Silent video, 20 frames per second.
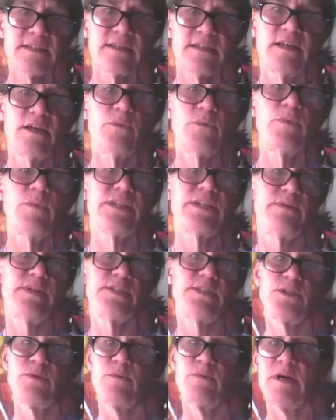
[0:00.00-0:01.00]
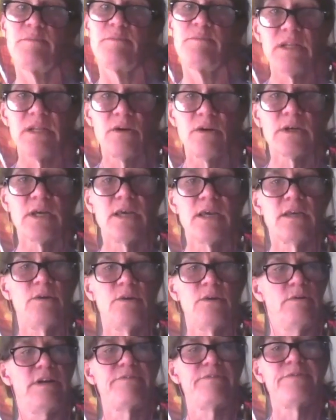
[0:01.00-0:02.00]
whether it's to our belonging
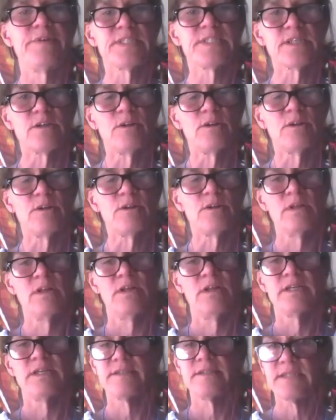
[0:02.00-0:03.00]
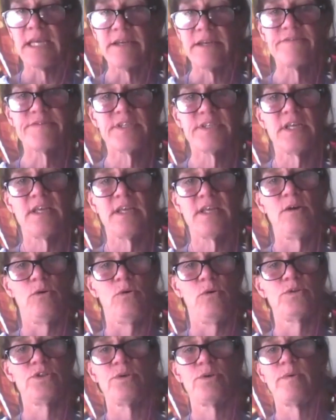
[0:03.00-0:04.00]
or our physical safety
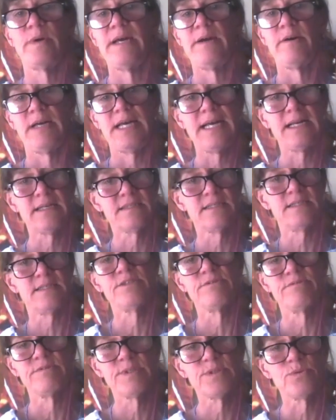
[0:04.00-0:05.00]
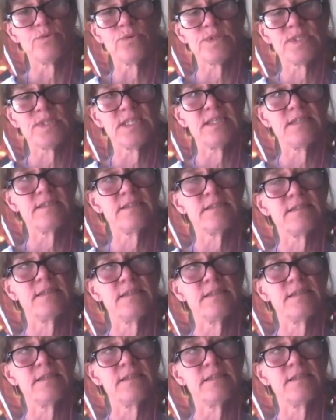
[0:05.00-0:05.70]
or to our access to resources,